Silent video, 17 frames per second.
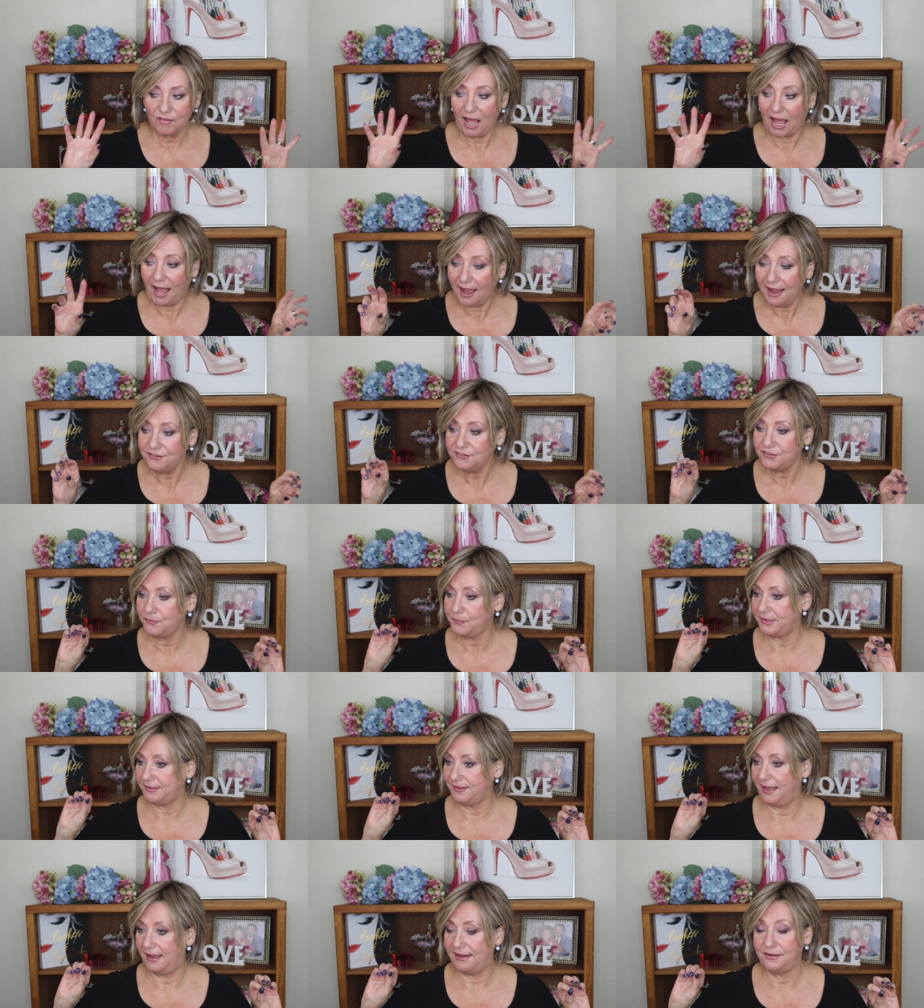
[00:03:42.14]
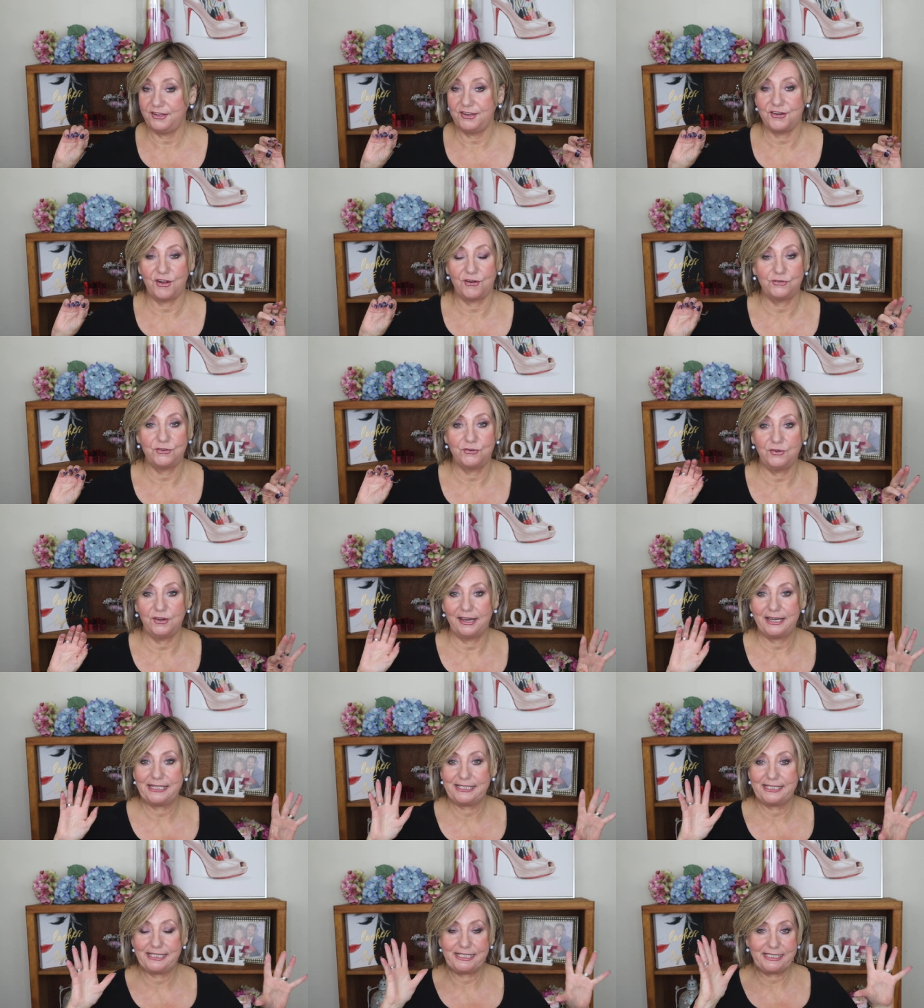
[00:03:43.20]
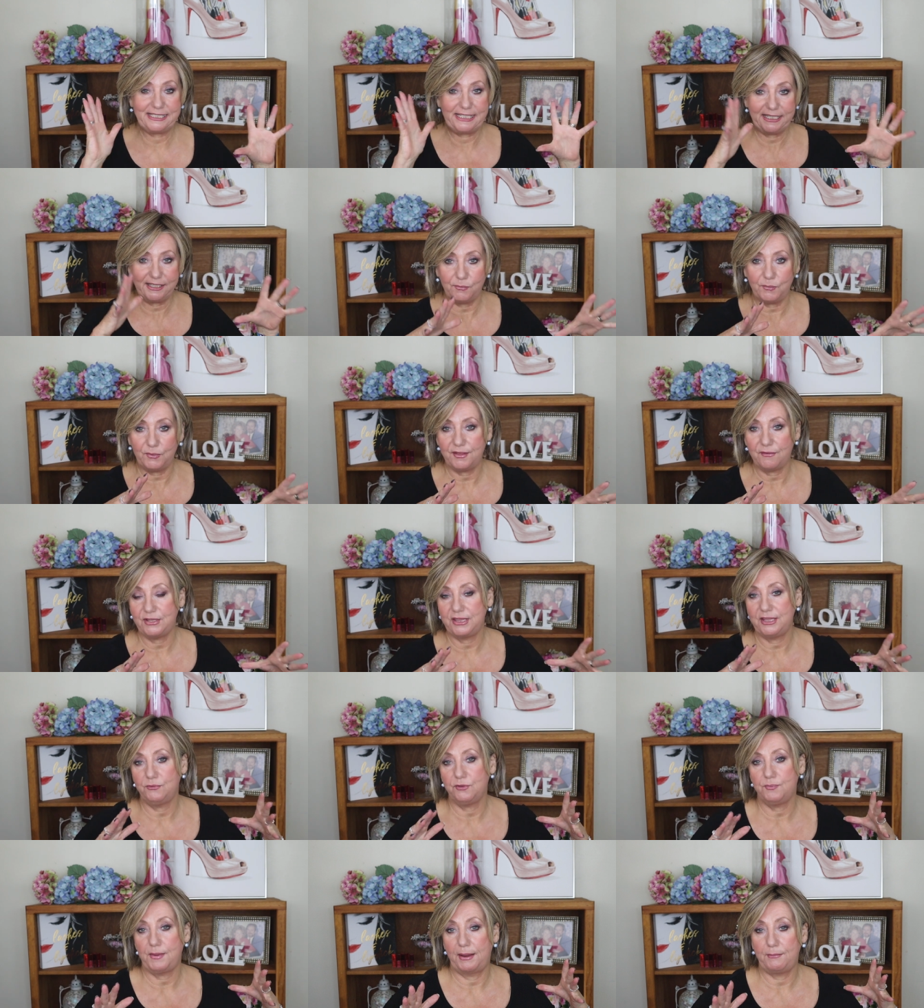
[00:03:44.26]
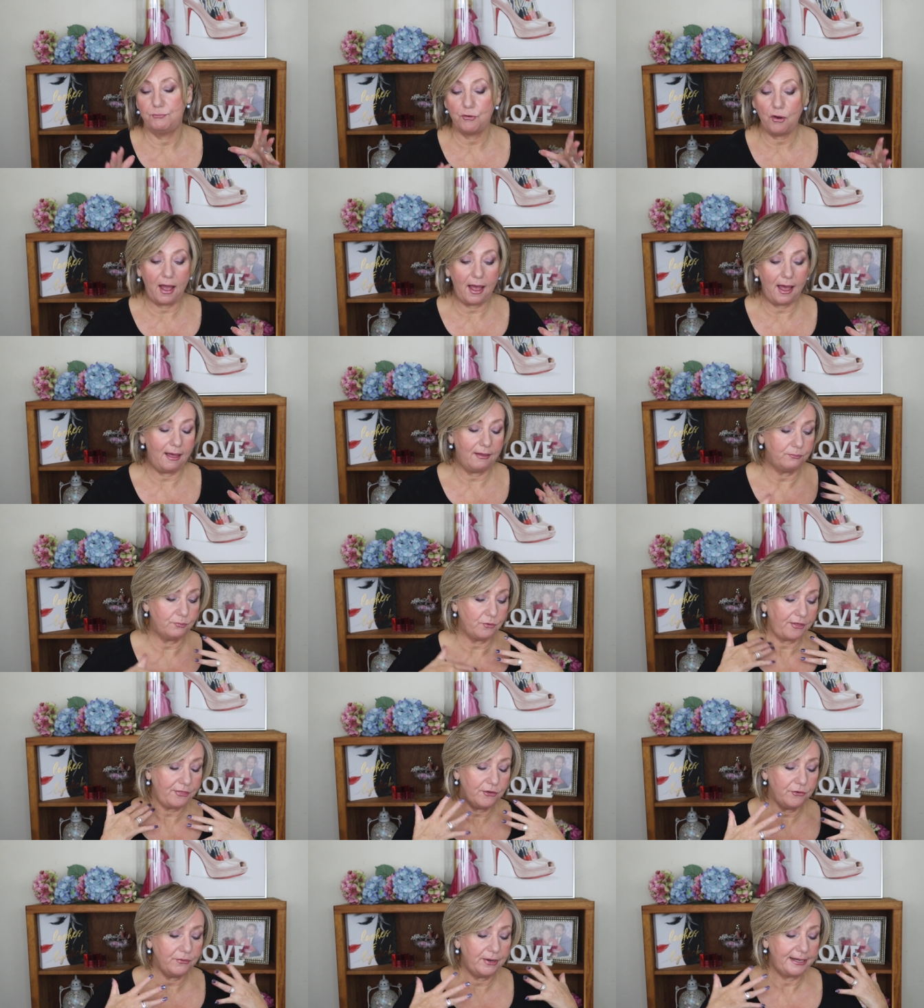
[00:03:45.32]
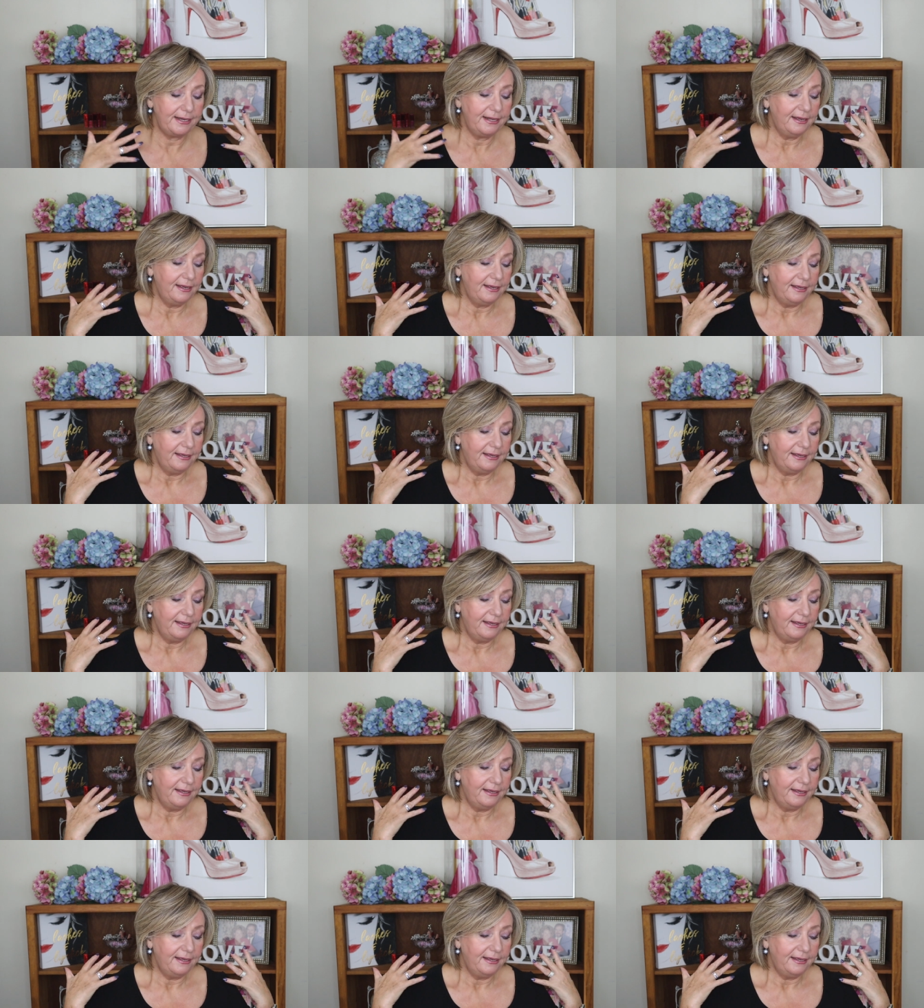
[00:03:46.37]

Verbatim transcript: I just was like, you know, dealing with everything with my brother and